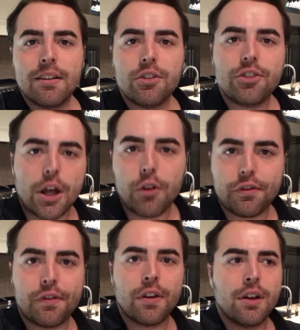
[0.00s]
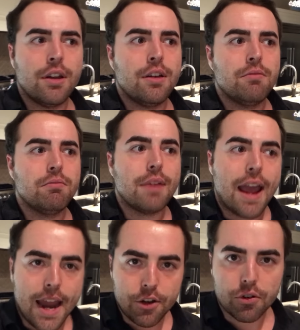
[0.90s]

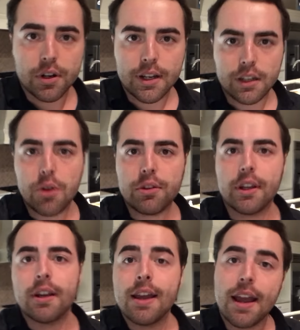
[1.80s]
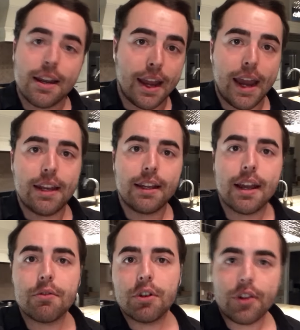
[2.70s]
self-hatred and loathing, and hating
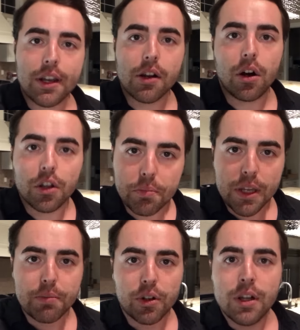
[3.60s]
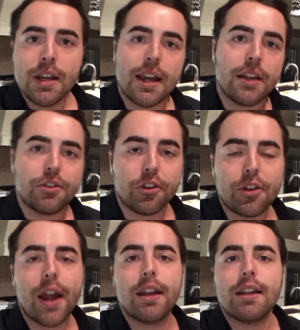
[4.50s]
and resenting all the people and
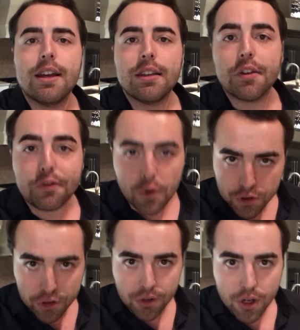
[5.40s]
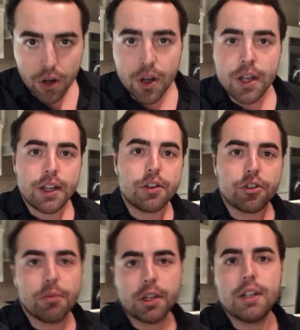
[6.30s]
society that forced you to go into
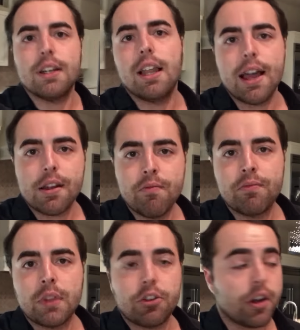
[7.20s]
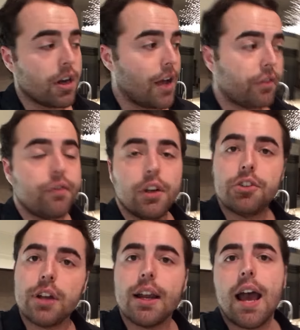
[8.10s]
something you didn't like. So you're not fulfilled,
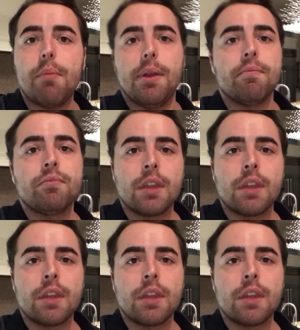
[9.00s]
you're not happy.